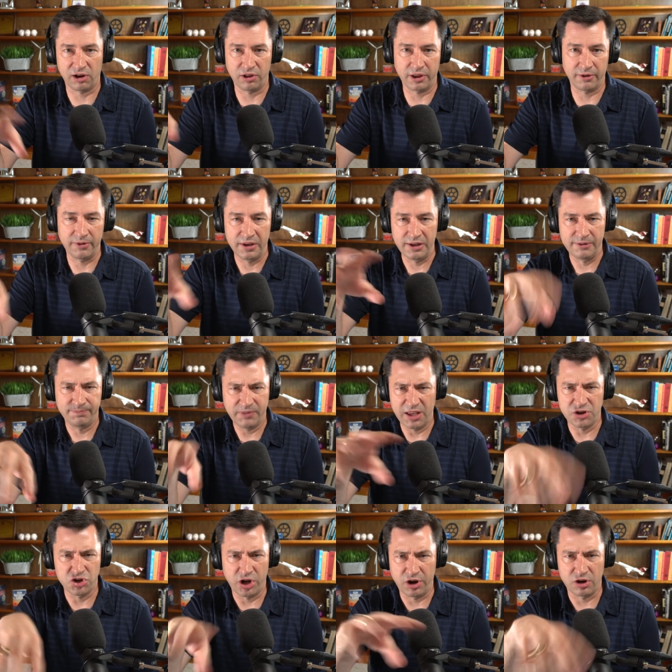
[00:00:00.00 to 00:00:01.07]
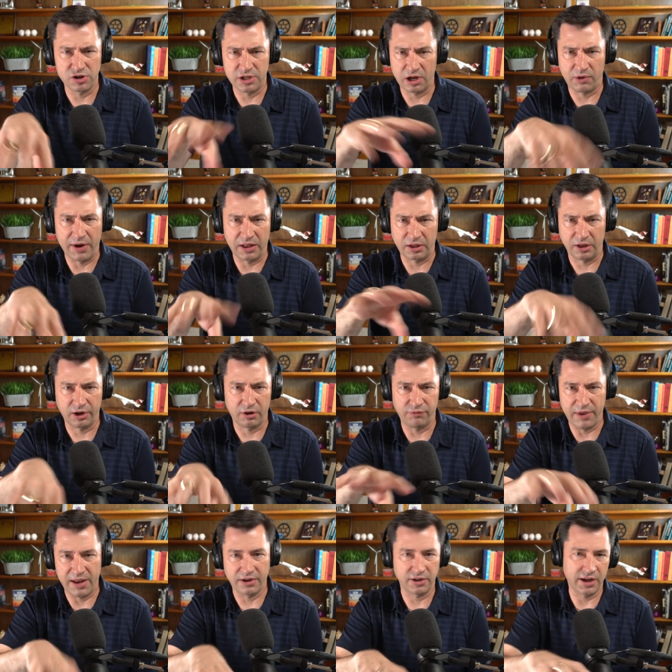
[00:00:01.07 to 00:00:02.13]
All the engineers that were around the Lear
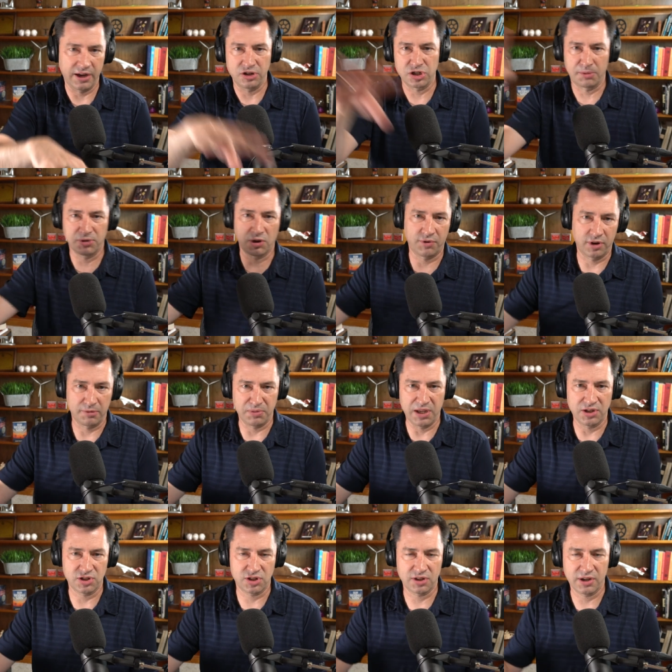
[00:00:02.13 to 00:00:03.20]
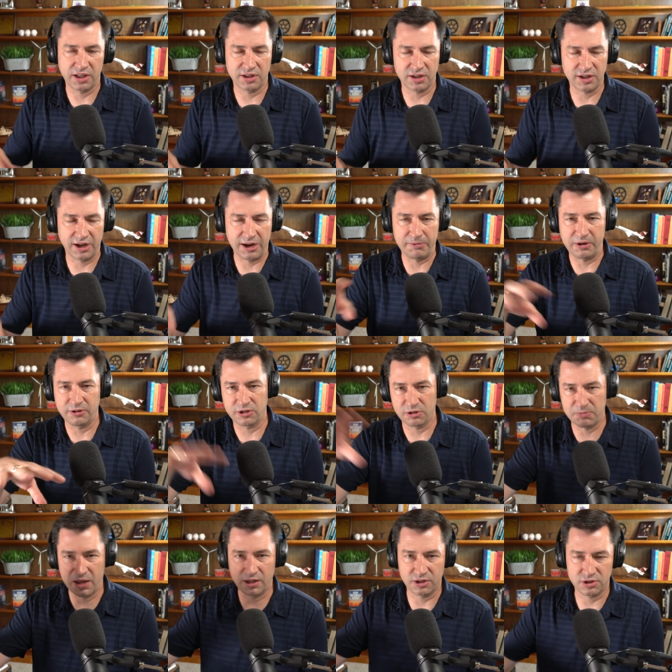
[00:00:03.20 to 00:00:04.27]
Fan kind of jumped over to Beech at the time and
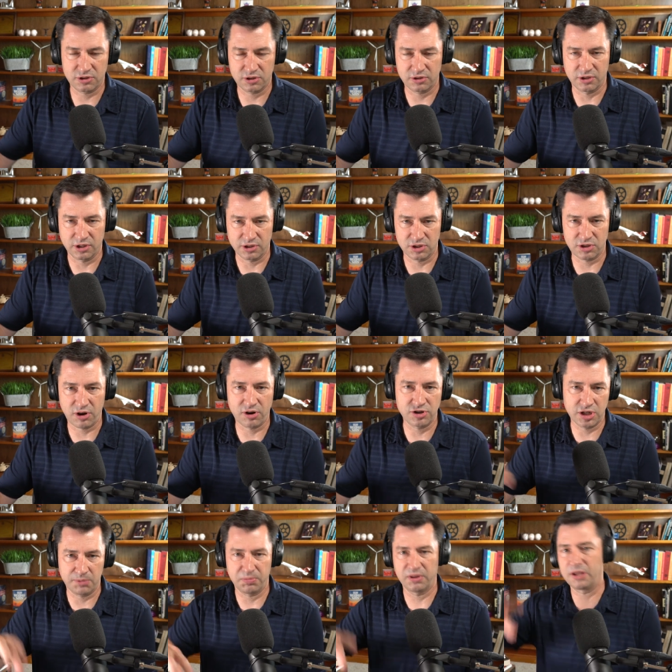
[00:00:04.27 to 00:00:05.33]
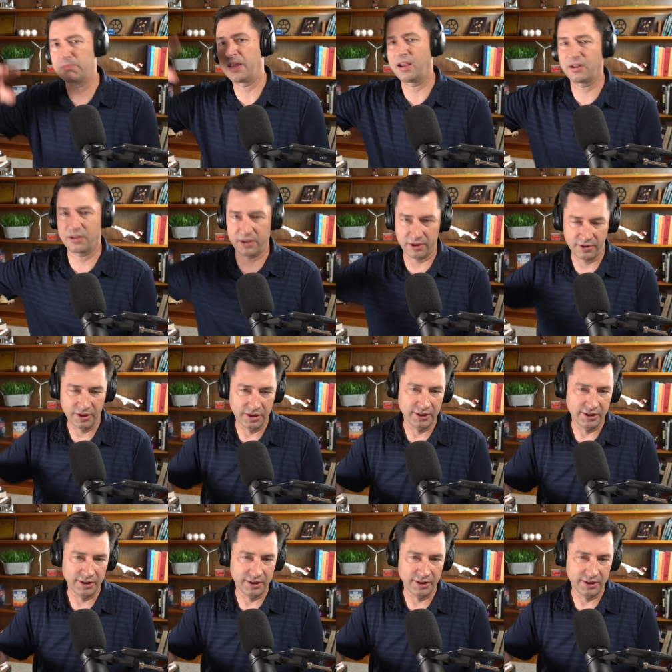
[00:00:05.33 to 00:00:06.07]
to make the, the Starship and then make the